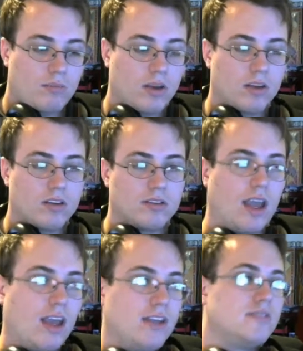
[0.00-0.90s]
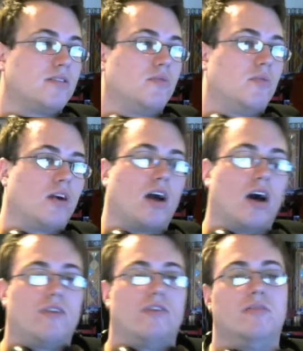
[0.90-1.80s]
because agents can work
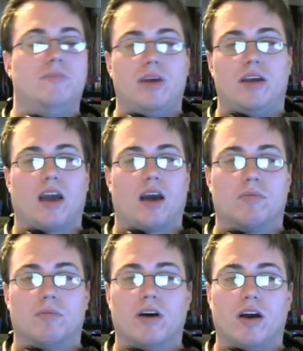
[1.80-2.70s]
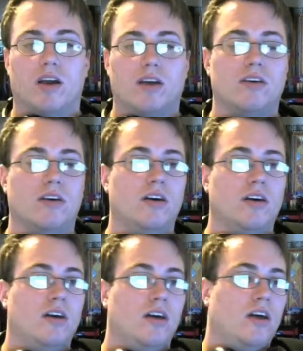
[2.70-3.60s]
off of being out of play
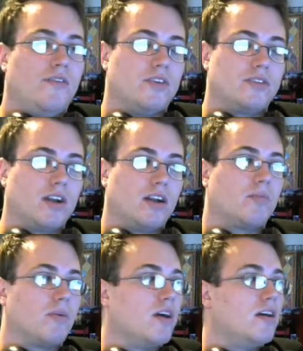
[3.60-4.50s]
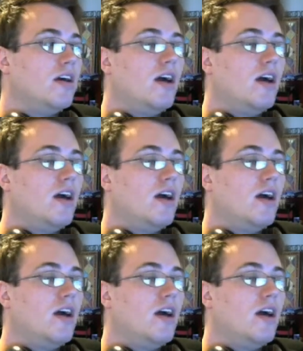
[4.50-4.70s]
if you set it up right.